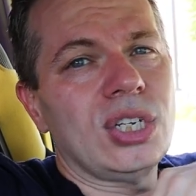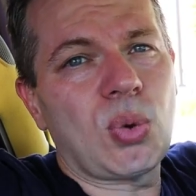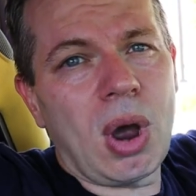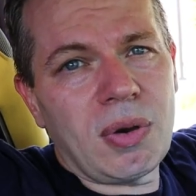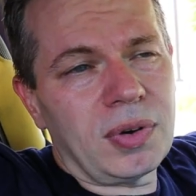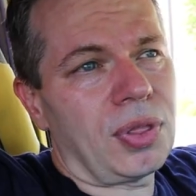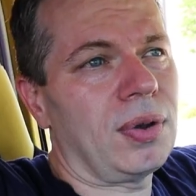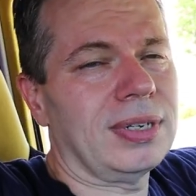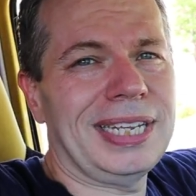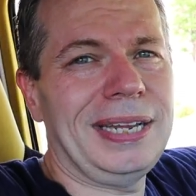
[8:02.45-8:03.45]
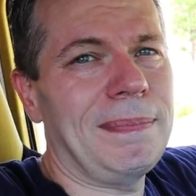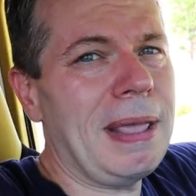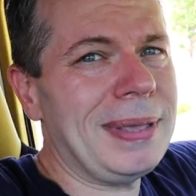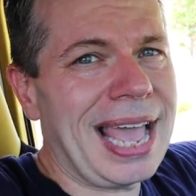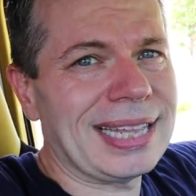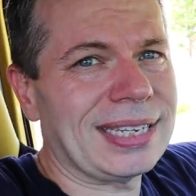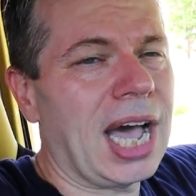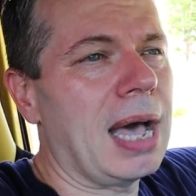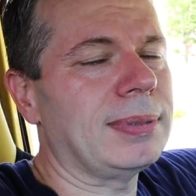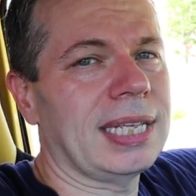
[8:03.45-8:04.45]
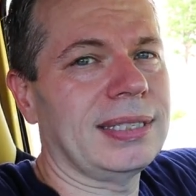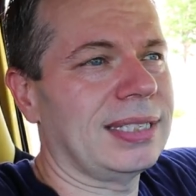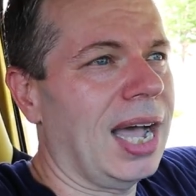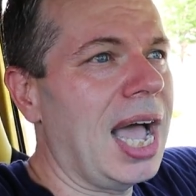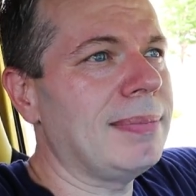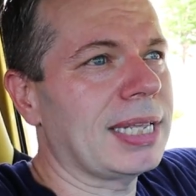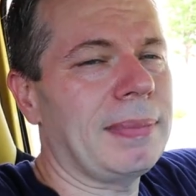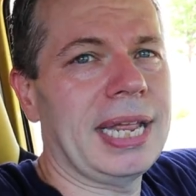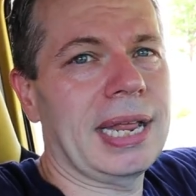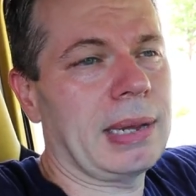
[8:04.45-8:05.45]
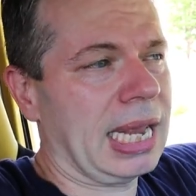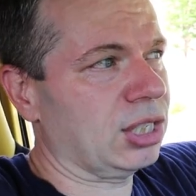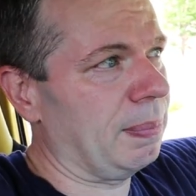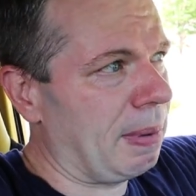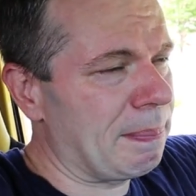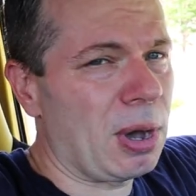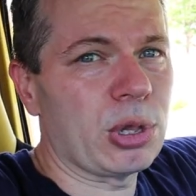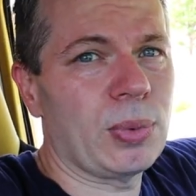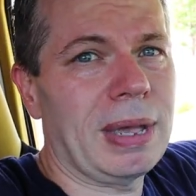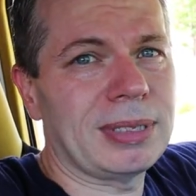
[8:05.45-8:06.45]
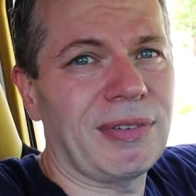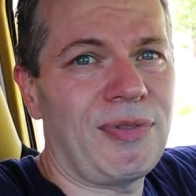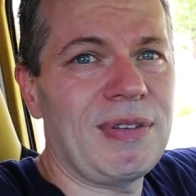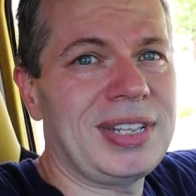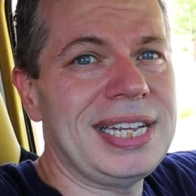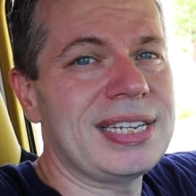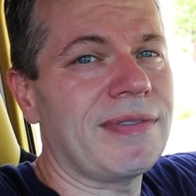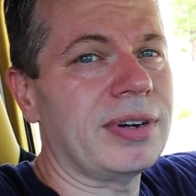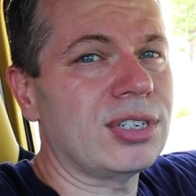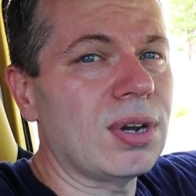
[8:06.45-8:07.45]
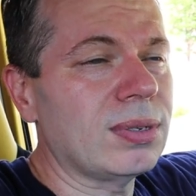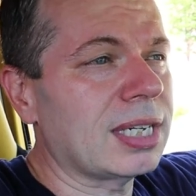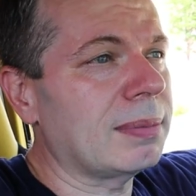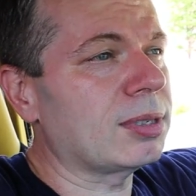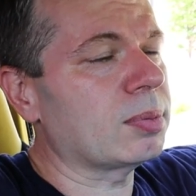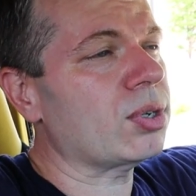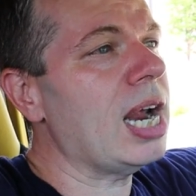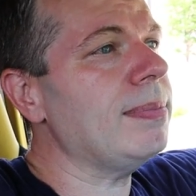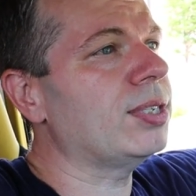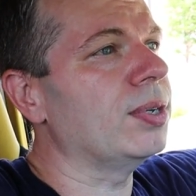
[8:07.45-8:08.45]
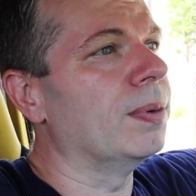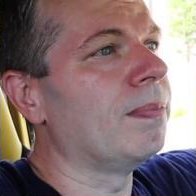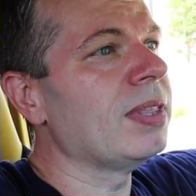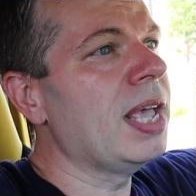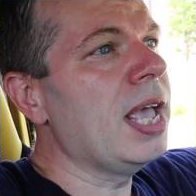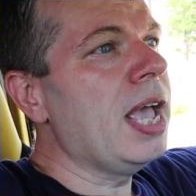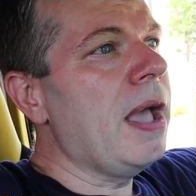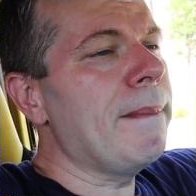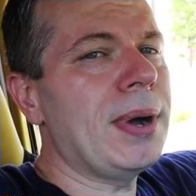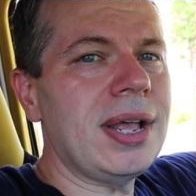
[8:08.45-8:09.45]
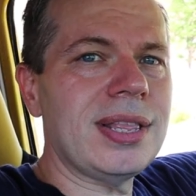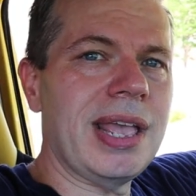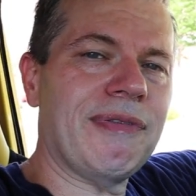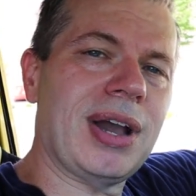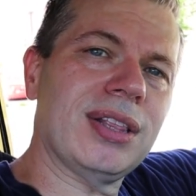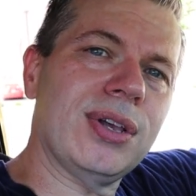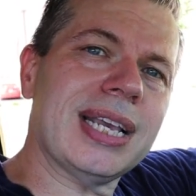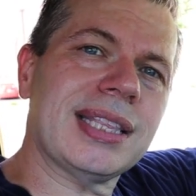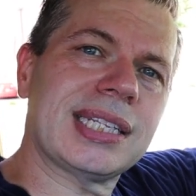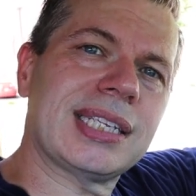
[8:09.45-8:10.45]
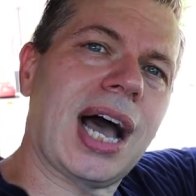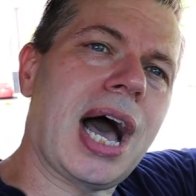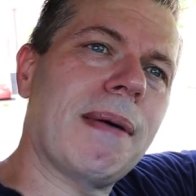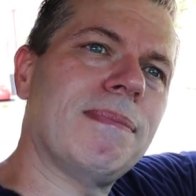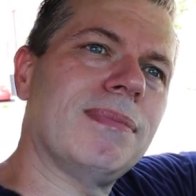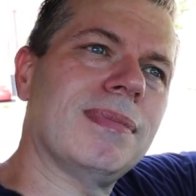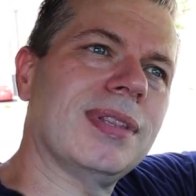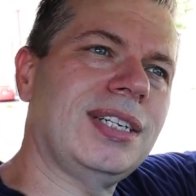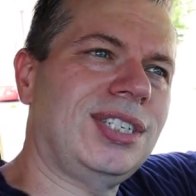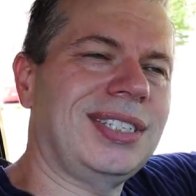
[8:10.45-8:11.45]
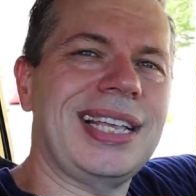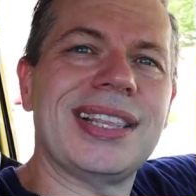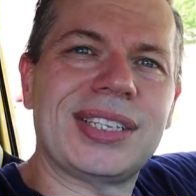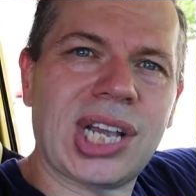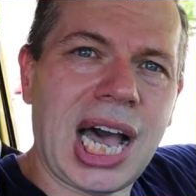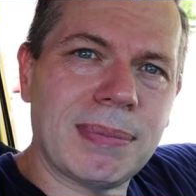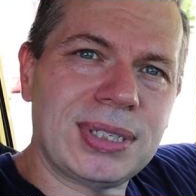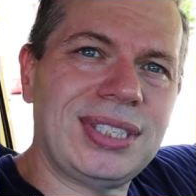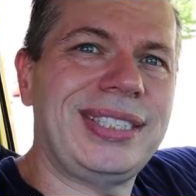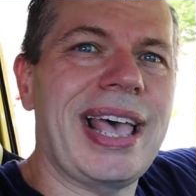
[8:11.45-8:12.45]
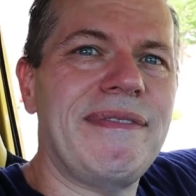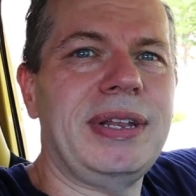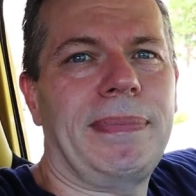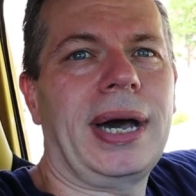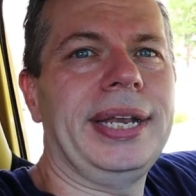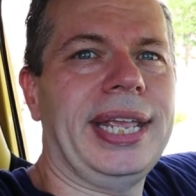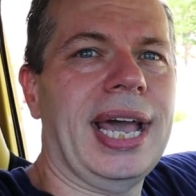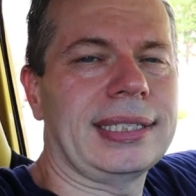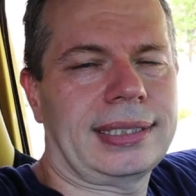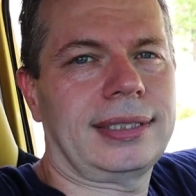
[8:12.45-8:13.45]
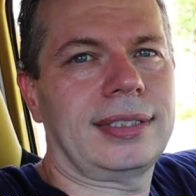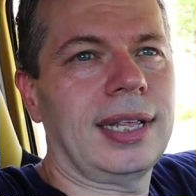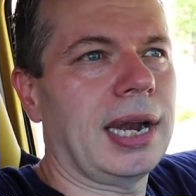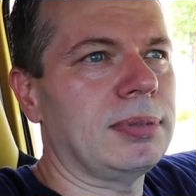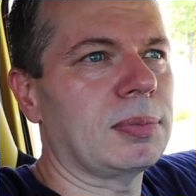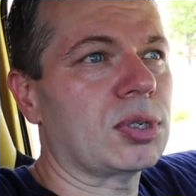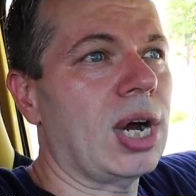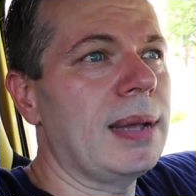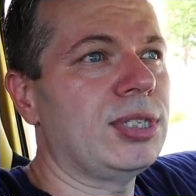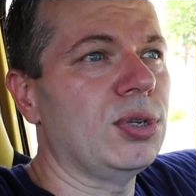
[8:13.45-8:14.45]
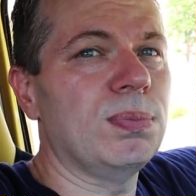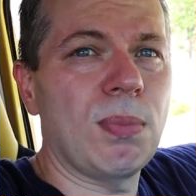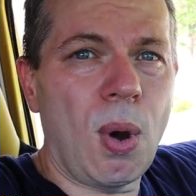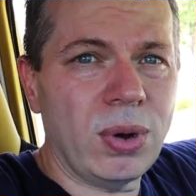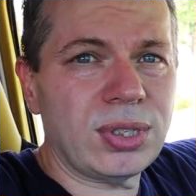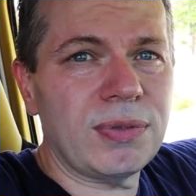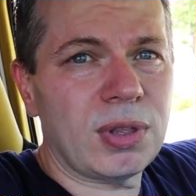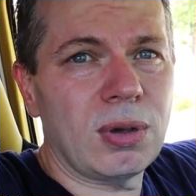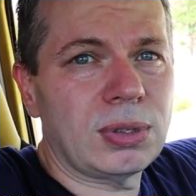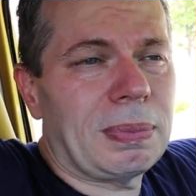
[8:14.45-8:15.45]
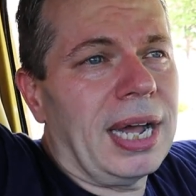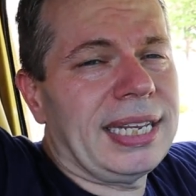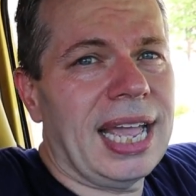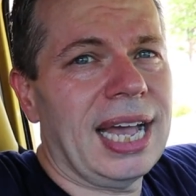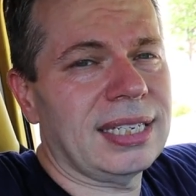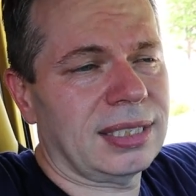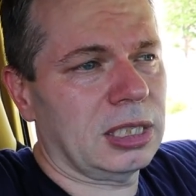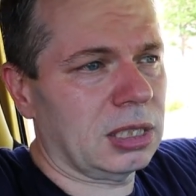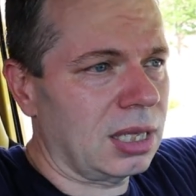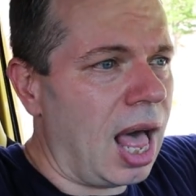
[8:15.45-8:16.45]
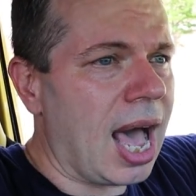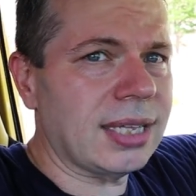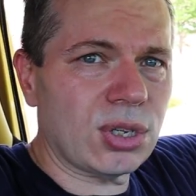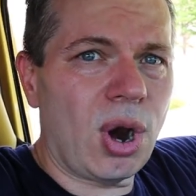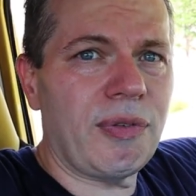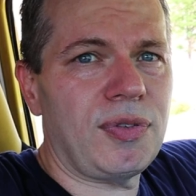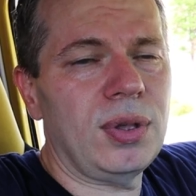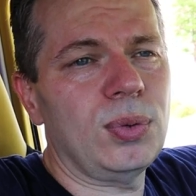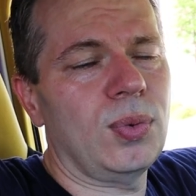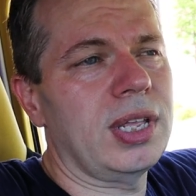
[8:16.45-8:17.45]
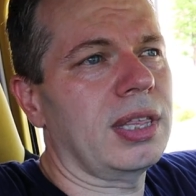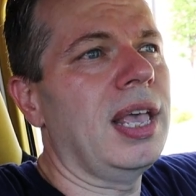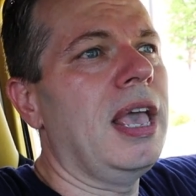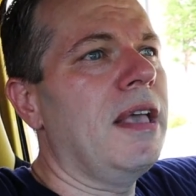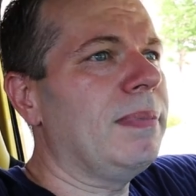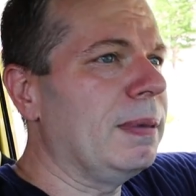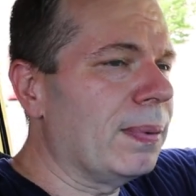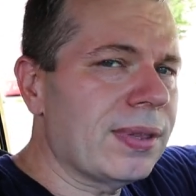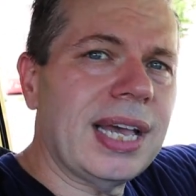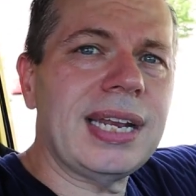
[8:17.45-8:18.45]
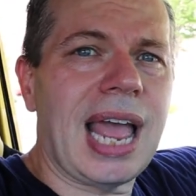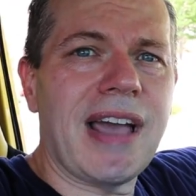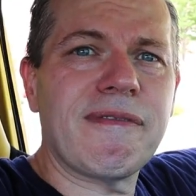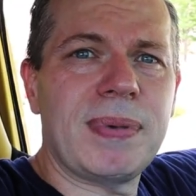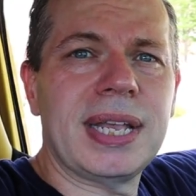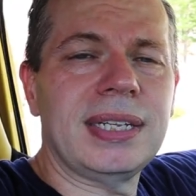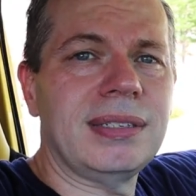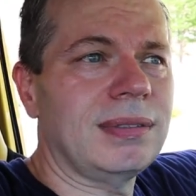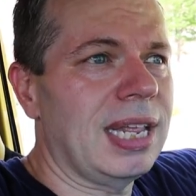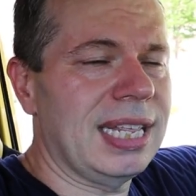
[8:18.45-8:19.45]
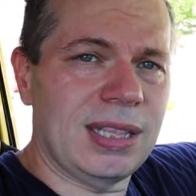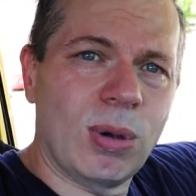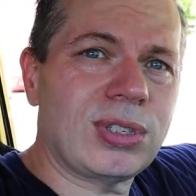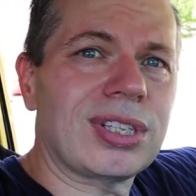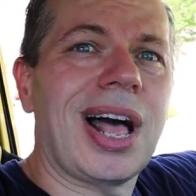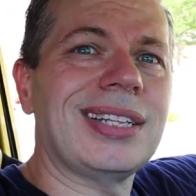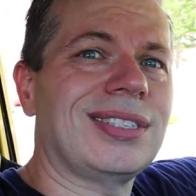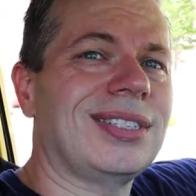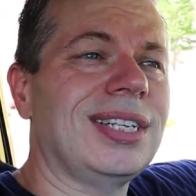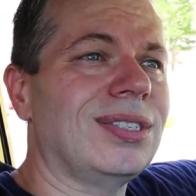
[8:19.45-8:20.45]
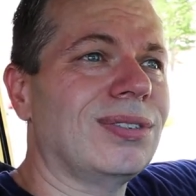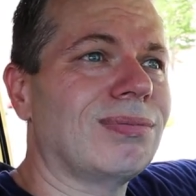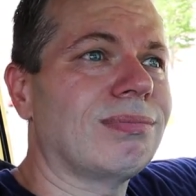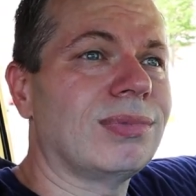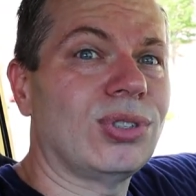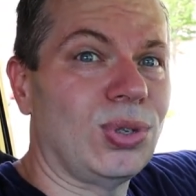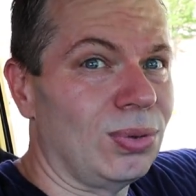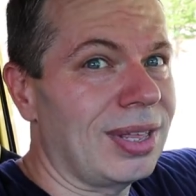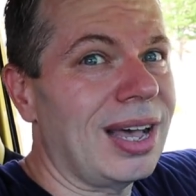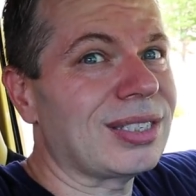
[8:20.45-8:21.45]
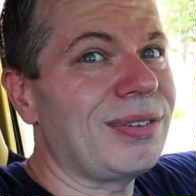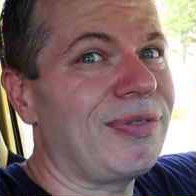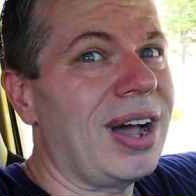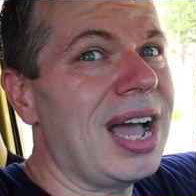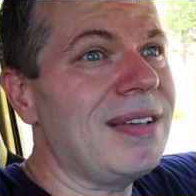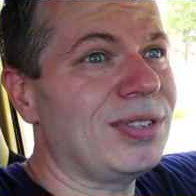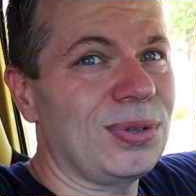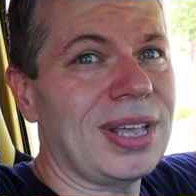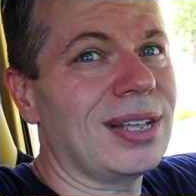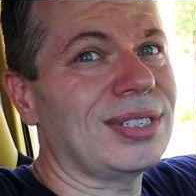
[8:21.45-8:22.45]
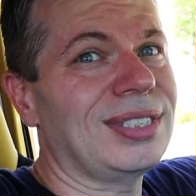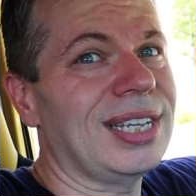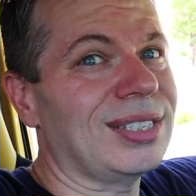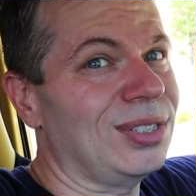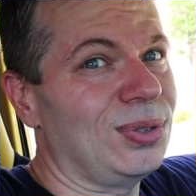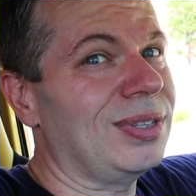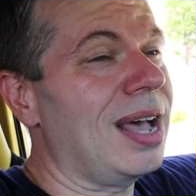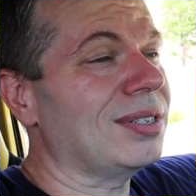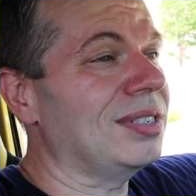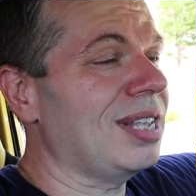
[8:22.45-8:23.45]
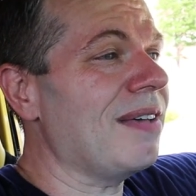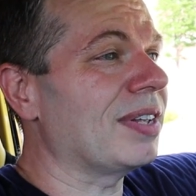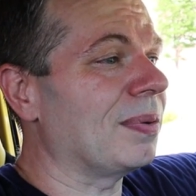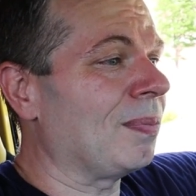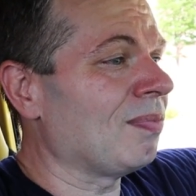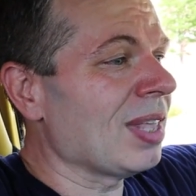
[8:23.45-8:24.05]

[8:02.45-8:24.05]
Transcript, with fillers: 12 or 13, maybe at tops. At times, I might actually bump all the way up to 15 different shows that I'm subscribed to. But if I look at the top let's just say the top seven podcasts that I'm subscribed to, most of those podcast slots are filled with people that have been in those slots since 2005, 2006, and 2007.